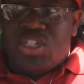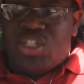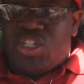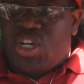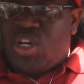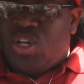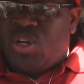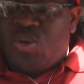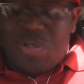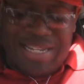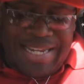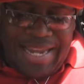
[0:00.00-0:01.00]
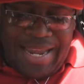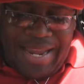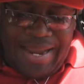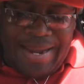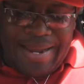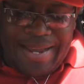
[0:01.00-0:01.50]
So
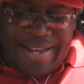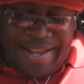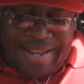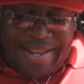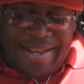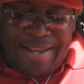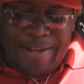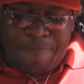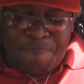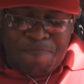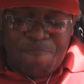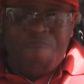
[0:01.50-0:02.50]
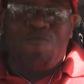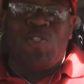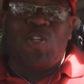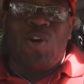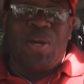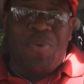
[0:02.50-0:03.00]
yeah,
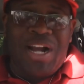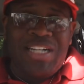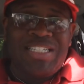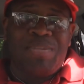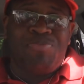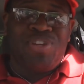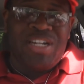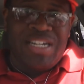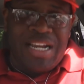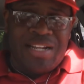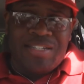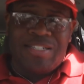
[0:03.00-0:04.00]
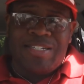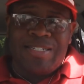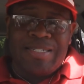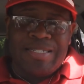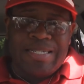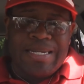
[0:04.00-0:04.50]
so I watched the
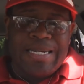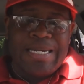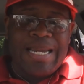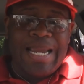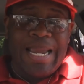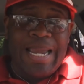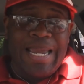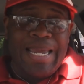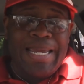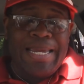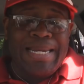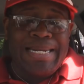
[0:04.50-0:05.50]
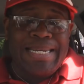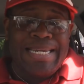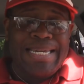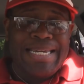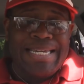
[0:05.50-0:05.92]
pre-analysis and